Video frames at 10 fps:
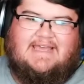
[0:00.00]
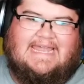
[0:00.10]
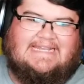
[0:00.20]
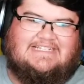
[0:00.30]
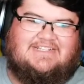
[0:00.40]

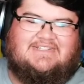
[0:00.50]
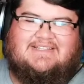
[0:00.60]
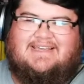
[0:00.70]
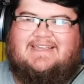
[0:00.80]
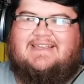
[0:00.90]
and it's just
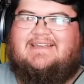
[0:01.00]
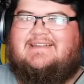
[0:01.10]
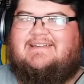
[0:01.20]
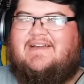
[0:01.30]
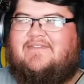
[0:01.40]
like
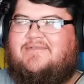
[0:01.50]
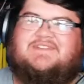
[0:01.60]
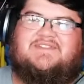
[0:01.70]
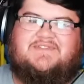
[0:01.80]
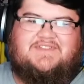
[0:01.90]

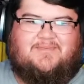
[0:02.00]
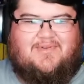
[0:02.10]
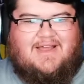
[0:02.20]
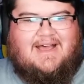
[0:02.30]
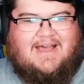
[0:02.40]
everyone's so
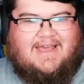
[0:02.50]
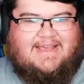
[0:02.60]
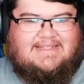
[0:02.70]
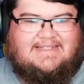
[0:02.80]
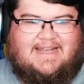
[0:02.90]
surprised